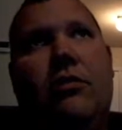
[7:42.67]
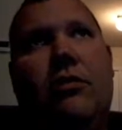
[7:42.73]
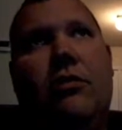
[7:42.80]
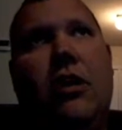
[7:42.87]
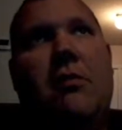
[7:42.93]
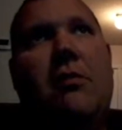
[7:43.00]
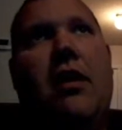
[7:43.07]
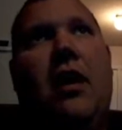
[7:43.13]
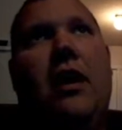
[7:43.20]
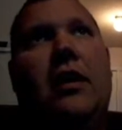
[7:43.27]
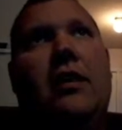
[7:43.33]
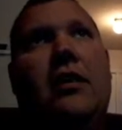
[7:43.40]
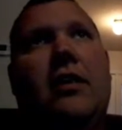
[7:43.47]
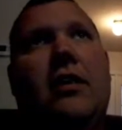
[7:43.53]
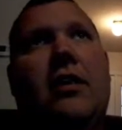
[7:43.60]
come
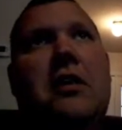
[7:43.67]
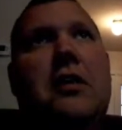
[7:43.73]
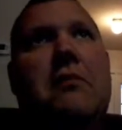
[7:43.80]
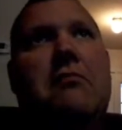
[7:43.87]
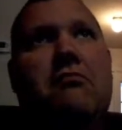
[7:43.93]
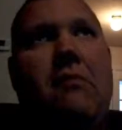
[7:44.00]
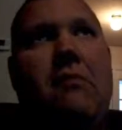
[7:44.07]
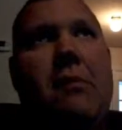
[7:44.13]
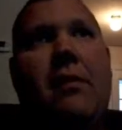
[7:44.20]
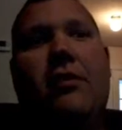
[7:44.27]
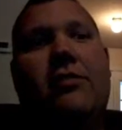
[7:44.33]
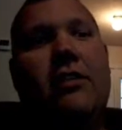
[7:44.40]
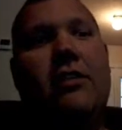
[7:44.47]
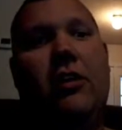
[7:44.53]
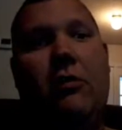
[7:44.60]
on, maybe
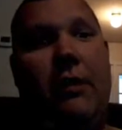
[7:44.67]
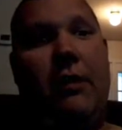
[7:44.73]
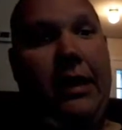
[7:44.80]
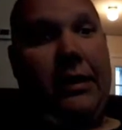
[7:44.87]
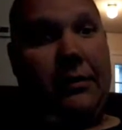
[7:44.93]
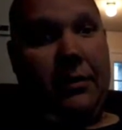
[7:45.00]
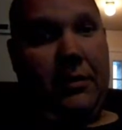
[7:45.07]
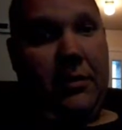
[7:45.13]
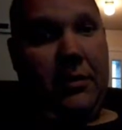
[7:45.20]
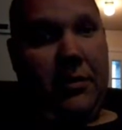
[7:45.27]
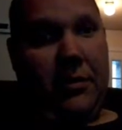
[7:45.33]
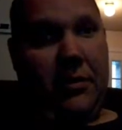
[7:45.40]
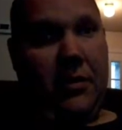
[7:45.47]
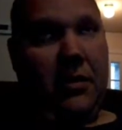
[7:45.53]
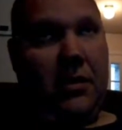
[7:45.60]
in silhouette,
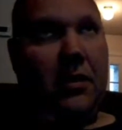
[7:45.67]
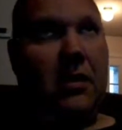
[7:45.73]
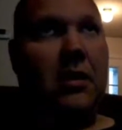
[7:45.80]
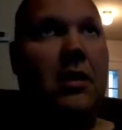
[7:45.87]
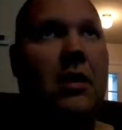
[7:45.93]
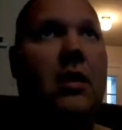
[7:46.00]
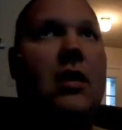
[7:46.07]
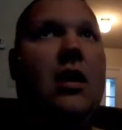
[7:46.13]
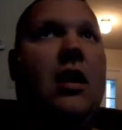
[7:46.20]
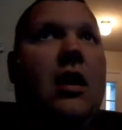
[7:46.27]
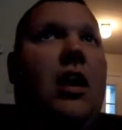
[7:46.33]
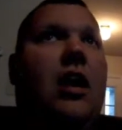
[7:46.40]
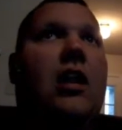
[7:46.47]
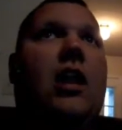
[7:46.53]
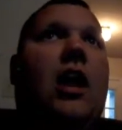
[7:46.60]

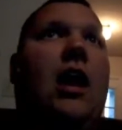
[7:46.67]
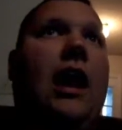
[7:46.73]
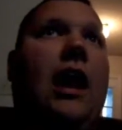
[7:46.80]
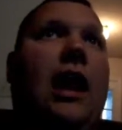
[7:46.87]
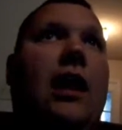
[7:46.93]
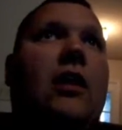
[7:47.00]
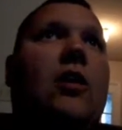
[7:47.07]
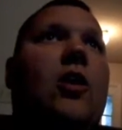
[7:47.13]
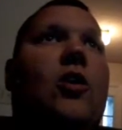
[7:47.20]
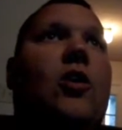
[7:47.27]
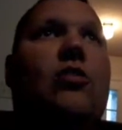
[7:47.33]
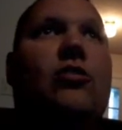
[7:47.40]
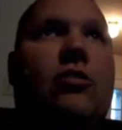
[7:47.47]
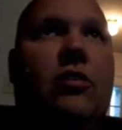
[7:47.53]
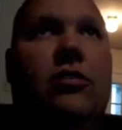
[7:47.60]
online
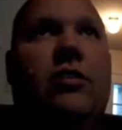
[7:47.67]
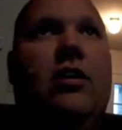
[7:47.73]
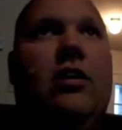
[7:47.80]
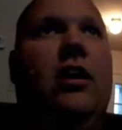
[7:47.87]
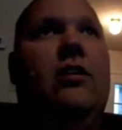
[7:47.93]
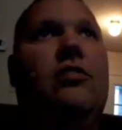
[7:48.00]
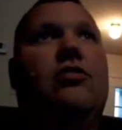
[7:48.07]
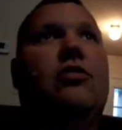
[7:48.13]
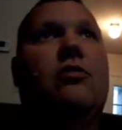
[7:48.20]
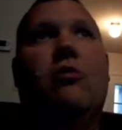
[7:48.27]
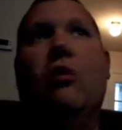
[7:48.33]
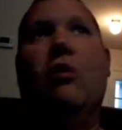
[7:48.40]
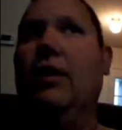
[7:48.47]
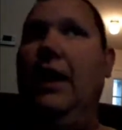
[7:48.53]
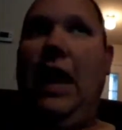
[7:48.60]
to discuss
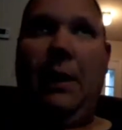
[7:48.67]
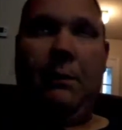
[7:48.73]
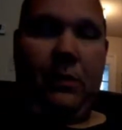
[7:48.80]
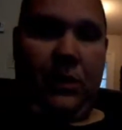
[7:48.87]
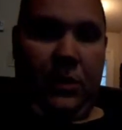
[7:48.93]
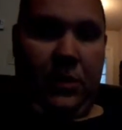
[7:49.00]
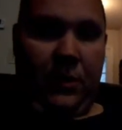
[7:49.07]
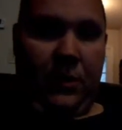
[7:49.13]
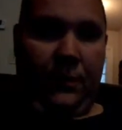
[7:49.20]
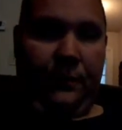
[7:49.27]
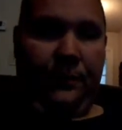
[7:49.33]
what happened,